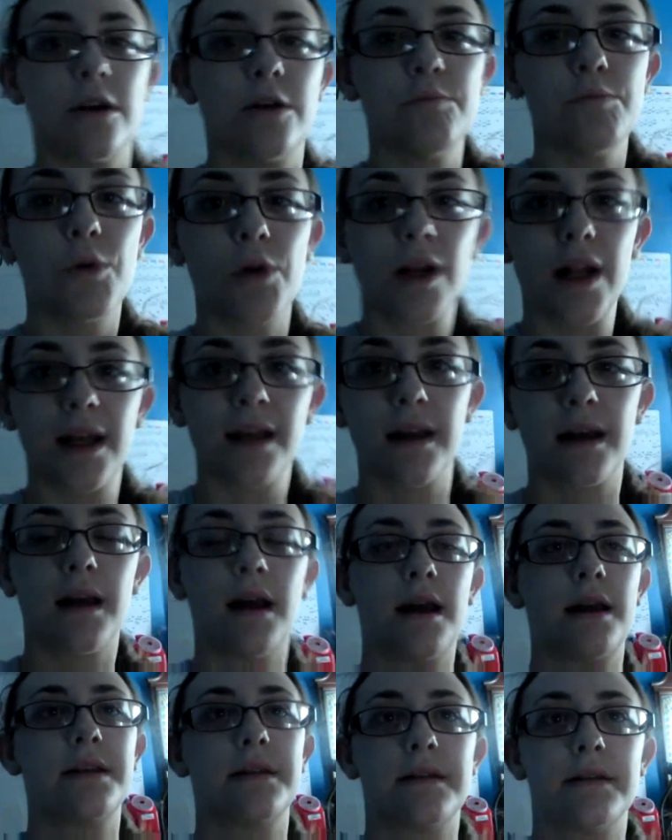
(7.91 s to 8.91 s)
Good morning,
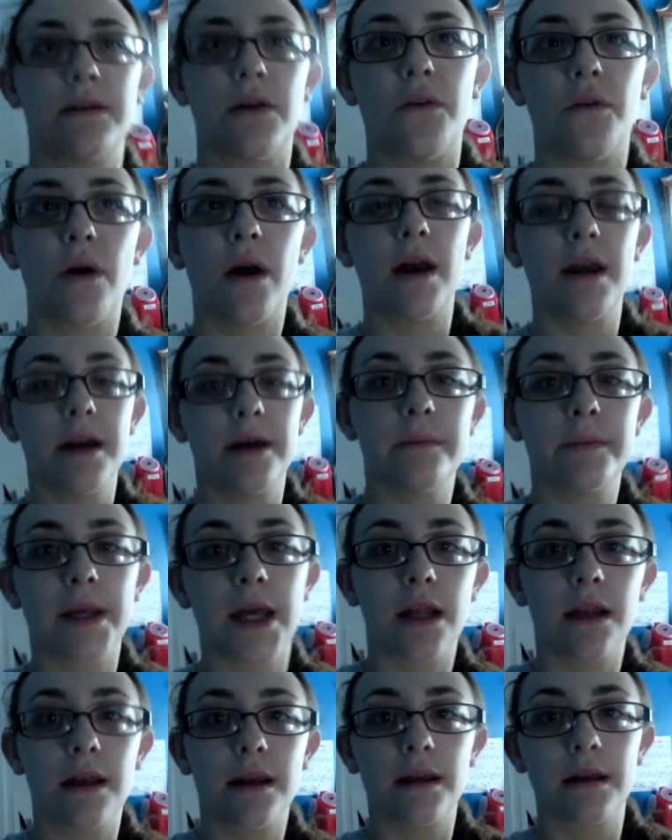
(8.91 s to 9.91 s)
guys. So I am
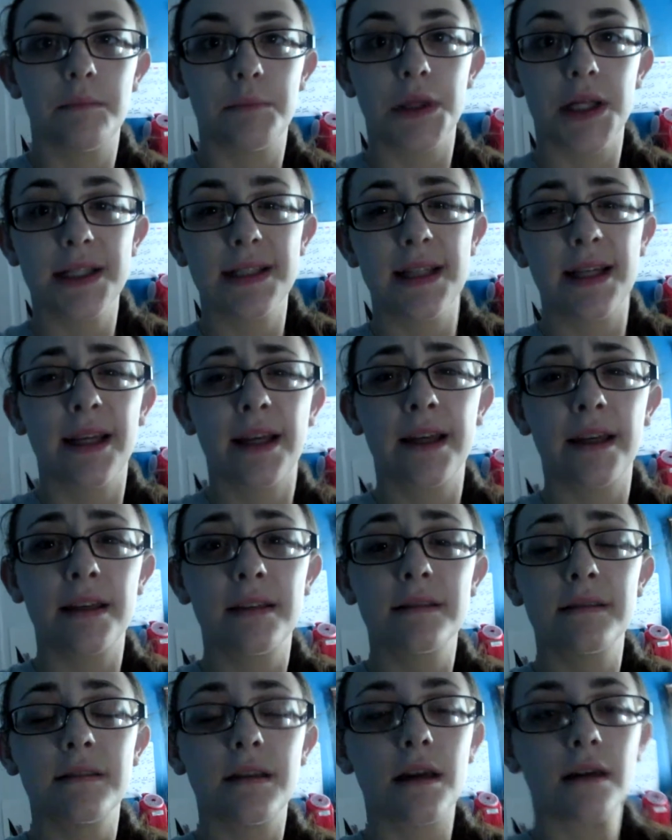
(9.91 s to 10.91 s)
getting blood
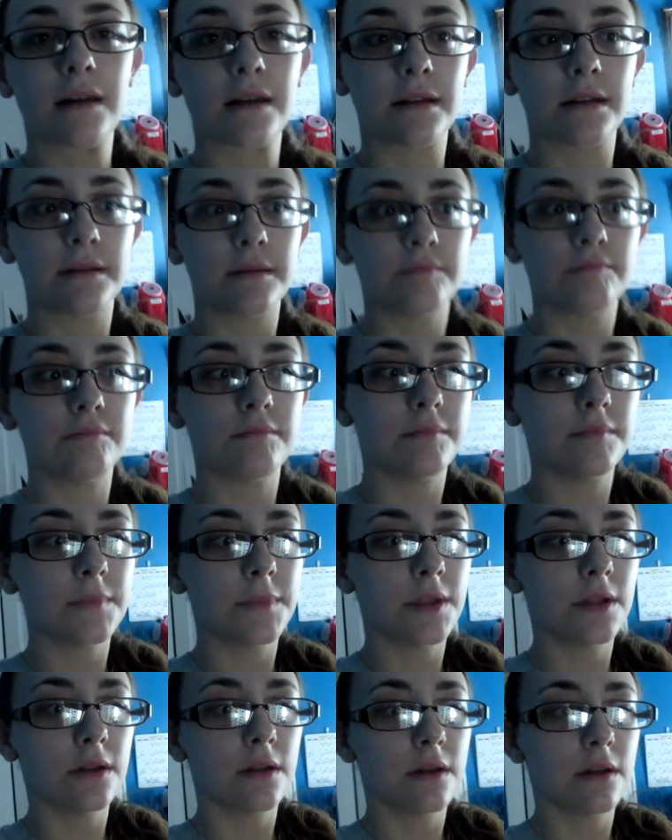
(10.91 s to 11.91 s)
taken. I
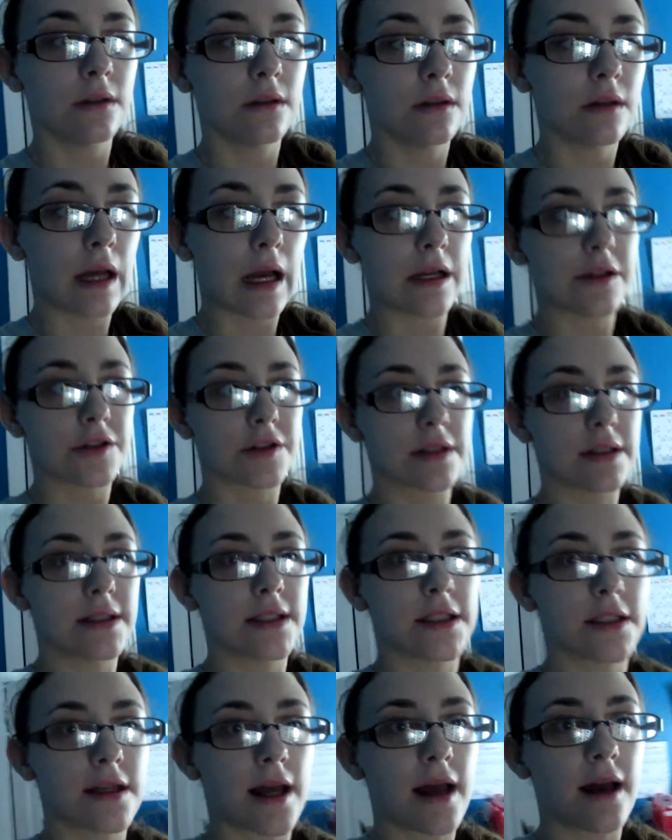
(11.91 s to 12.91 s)
just
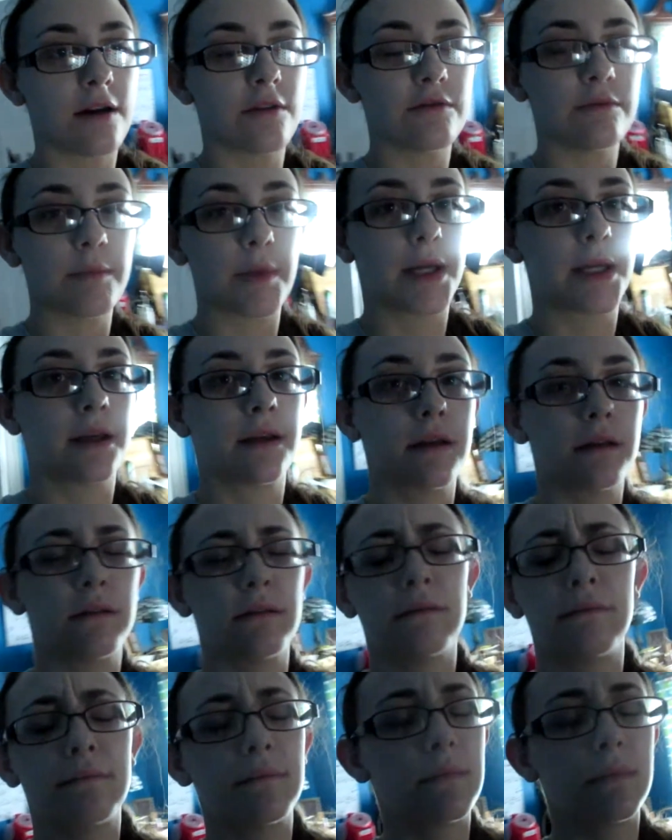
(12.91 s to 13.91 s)
need to have my
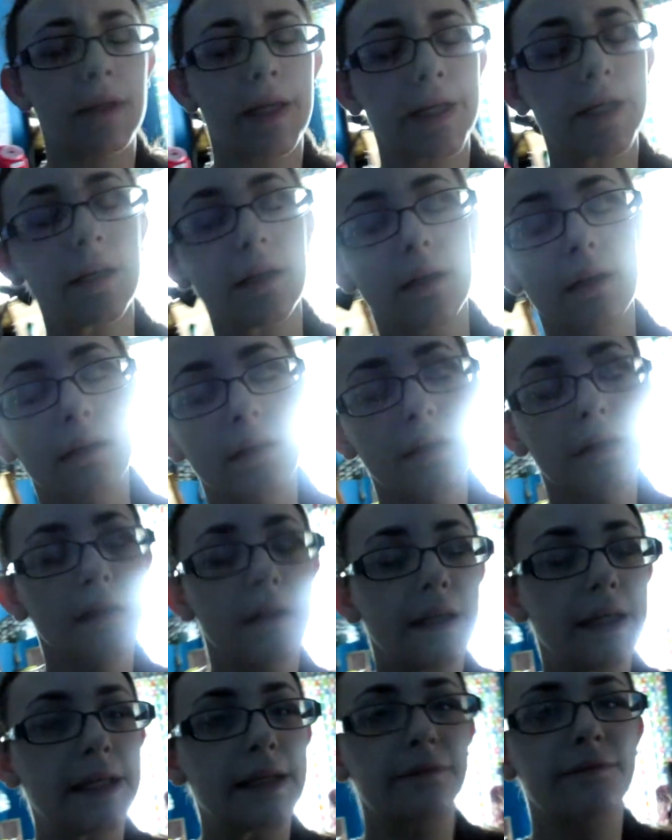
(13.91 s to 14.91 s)

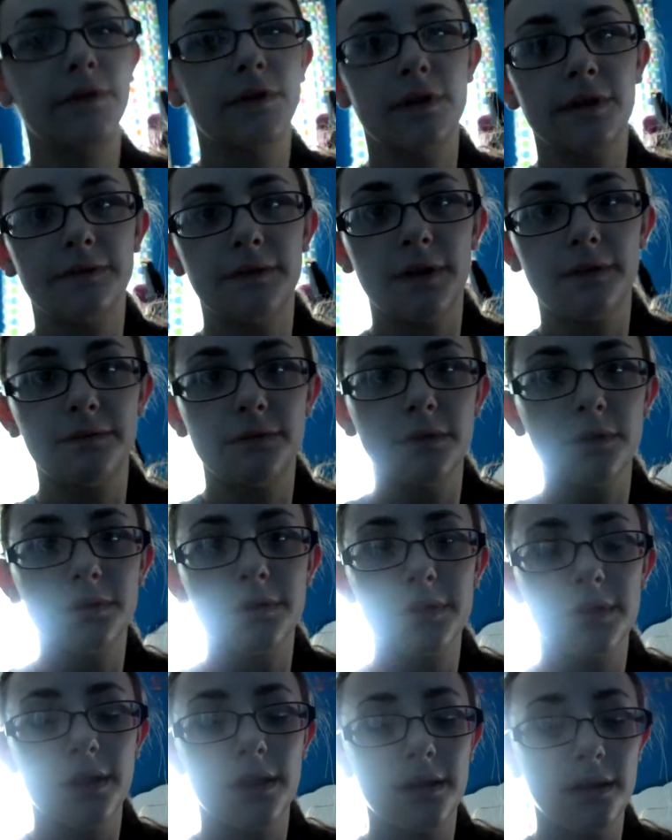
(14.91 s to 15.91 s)
handful of
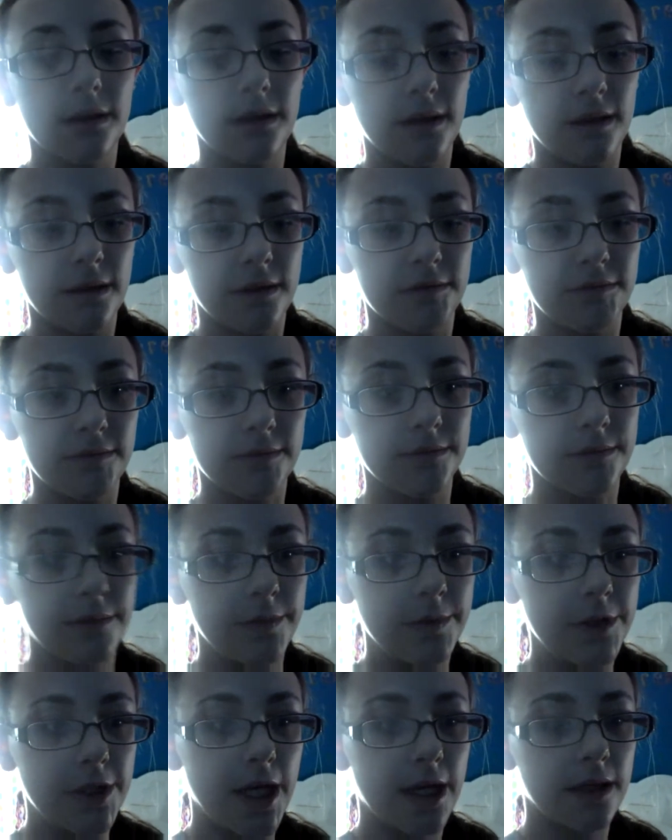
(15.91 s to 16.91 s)
levels
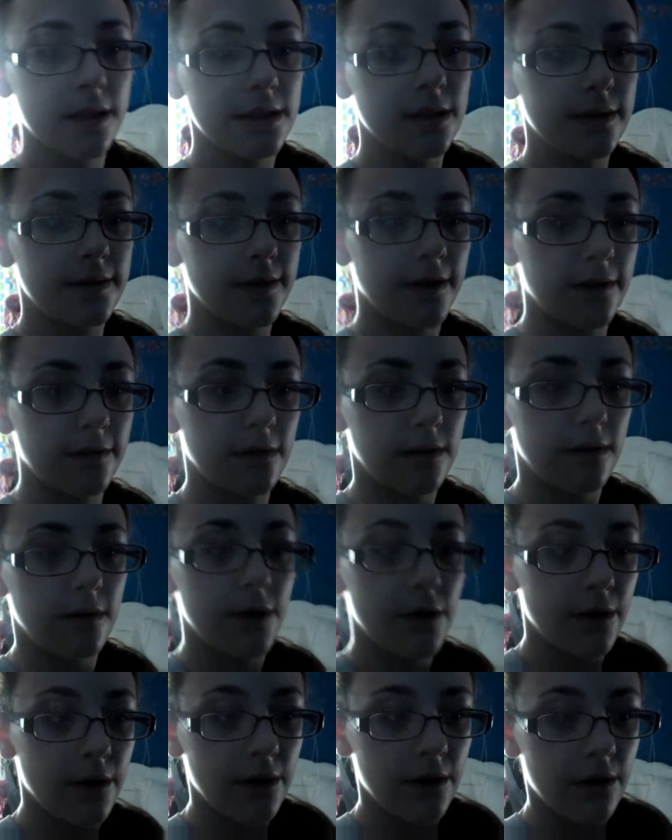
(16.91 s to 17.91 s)
checked, so
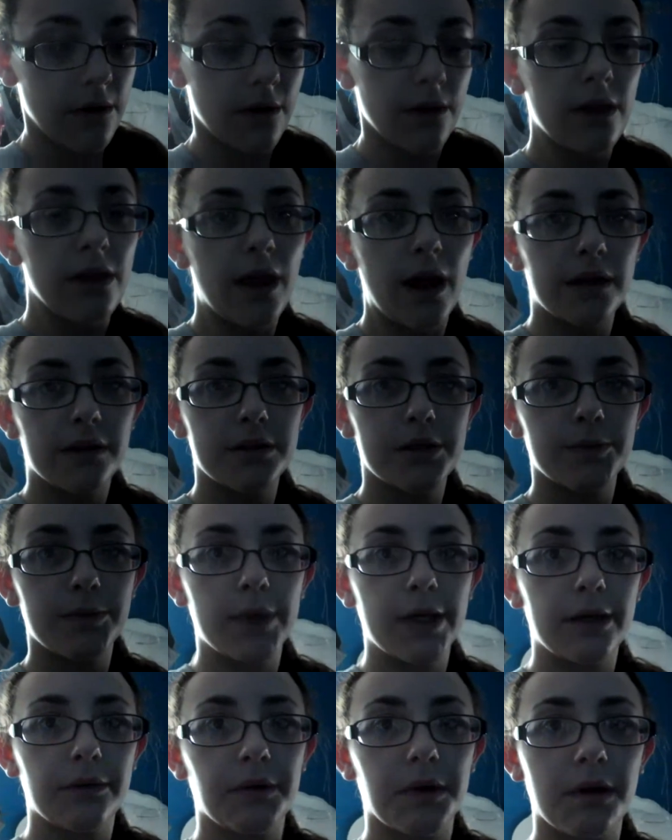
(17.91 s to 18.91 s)
that is
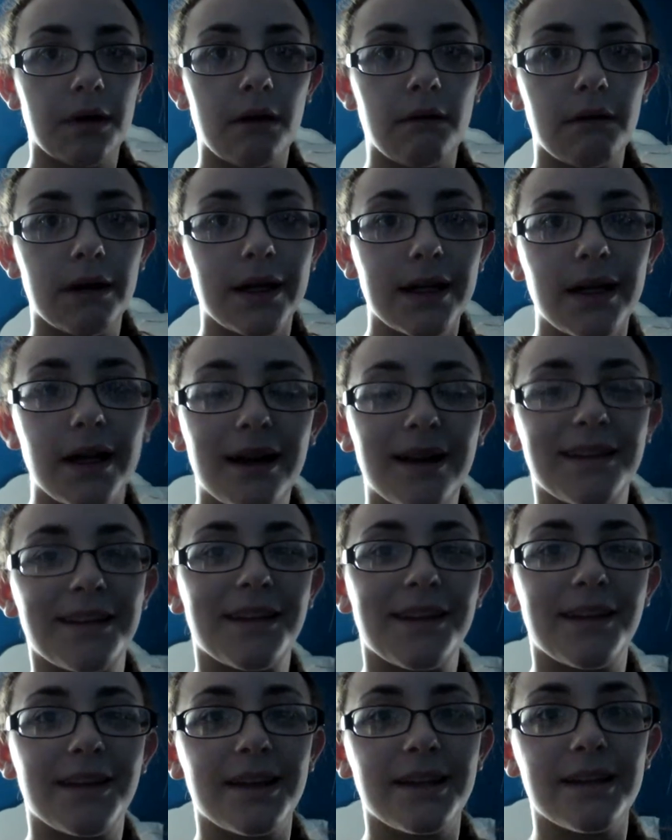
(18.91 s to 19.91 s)
where we're going.
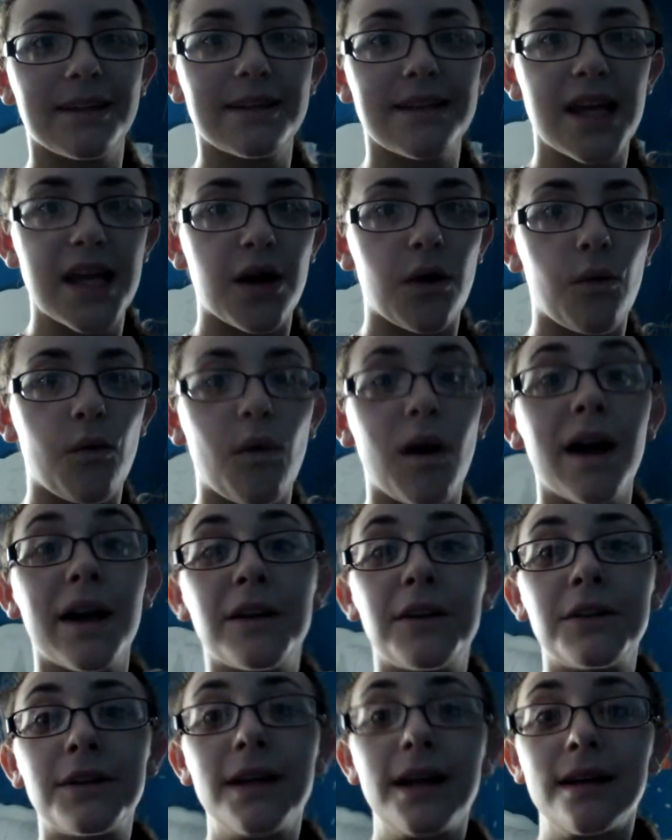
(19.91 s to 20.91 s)
And then take a
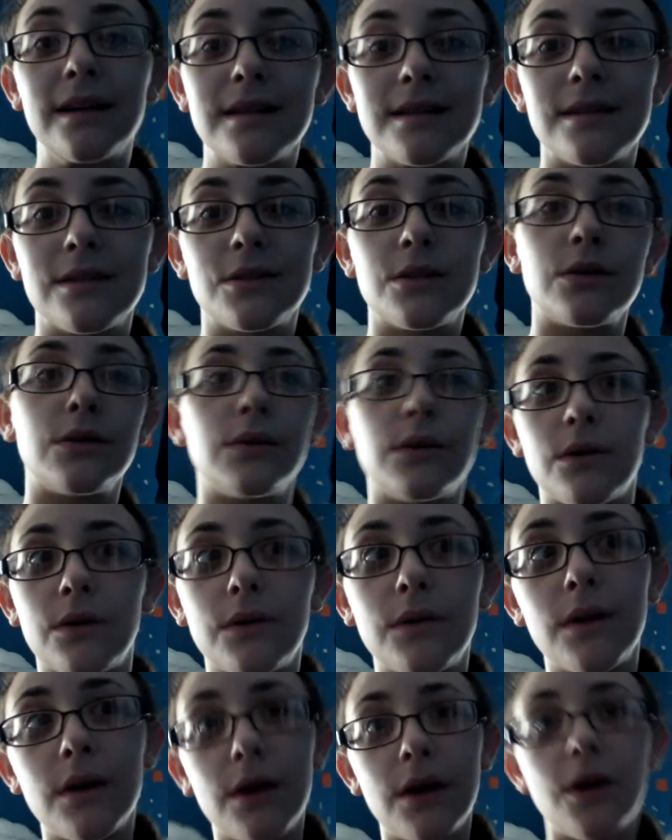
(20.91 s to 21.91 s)
wild guess
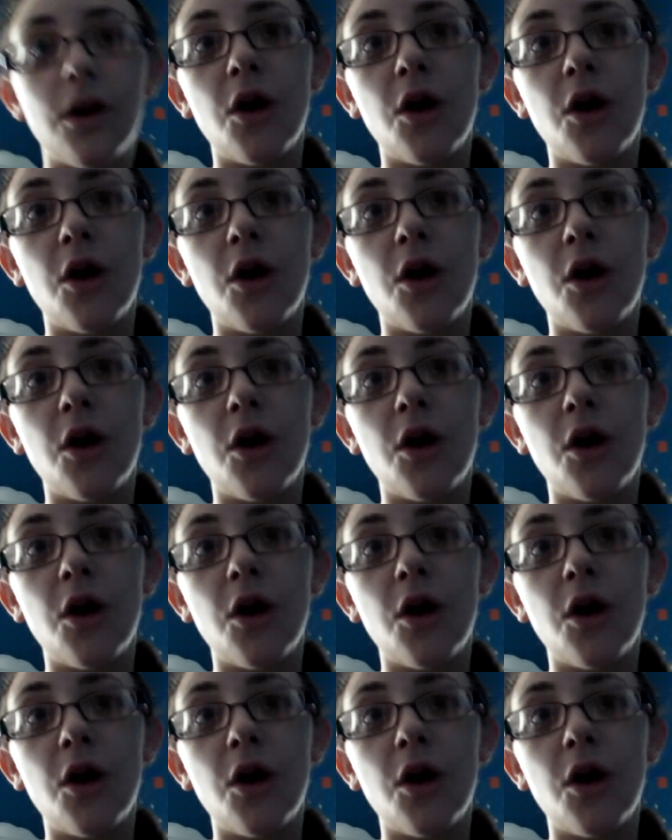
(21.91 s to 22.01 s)
to